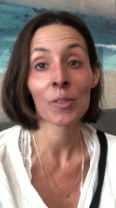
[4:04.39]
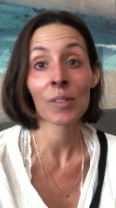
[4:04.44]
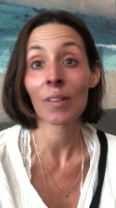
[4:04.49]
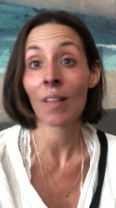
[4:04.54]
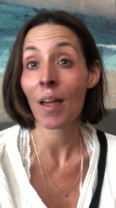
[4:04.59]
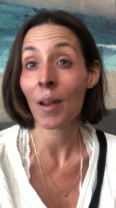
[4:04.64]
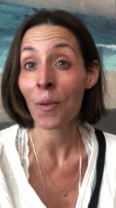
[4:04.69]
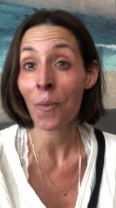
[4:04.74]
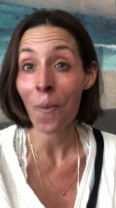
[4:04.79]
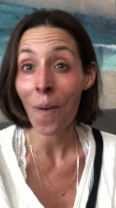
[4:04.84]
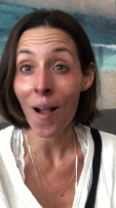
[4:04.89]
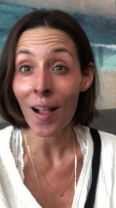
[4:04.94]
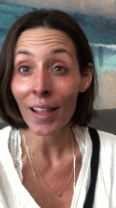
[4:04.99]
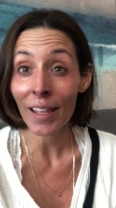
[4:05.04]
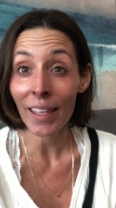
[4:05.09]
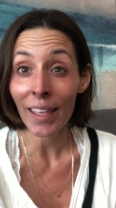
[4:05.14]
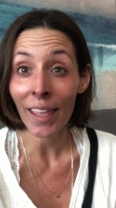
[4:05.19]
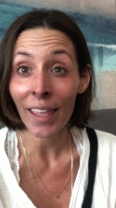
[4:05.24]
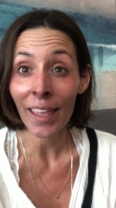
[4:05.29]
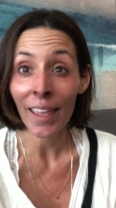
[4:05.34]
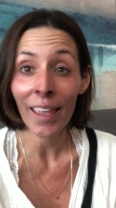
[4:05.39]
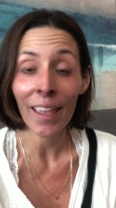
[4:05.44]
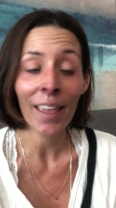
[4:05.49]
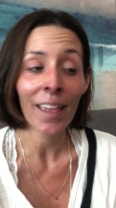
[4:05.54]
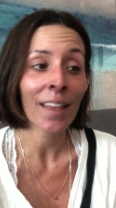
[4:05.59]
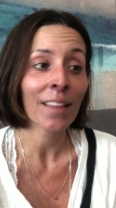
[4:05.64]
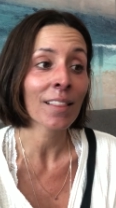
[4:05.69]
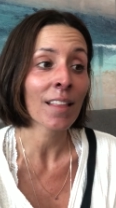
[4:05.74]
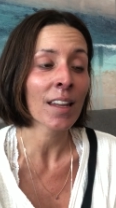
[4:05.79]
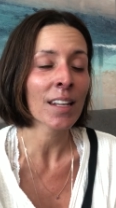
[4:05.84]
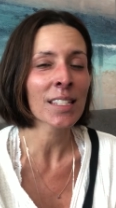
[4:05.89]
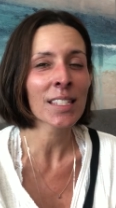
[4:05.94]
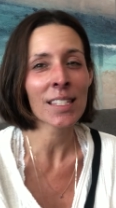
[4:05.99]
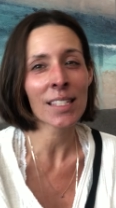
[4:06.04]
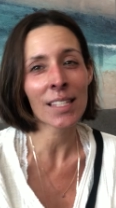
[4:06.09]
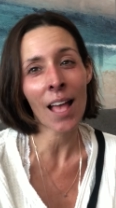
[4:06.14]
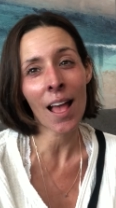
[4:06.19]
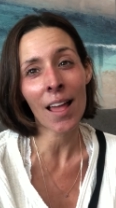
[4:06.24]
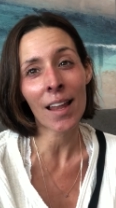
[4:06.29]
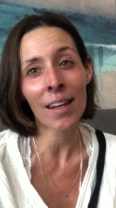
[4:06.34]
was a lot of walking, a lot of
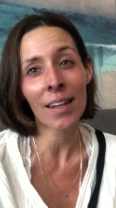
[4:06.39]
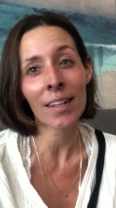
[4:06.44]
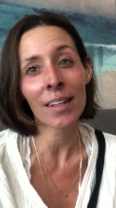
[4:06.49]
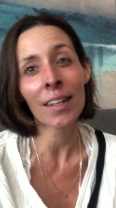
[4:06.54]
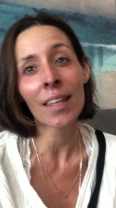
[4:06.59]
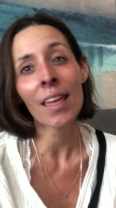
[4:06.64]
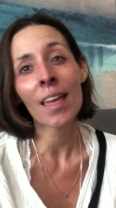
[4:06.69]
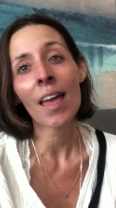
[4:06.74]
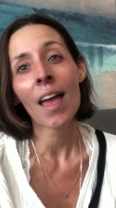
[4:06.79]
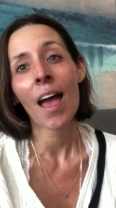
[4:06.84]
sun.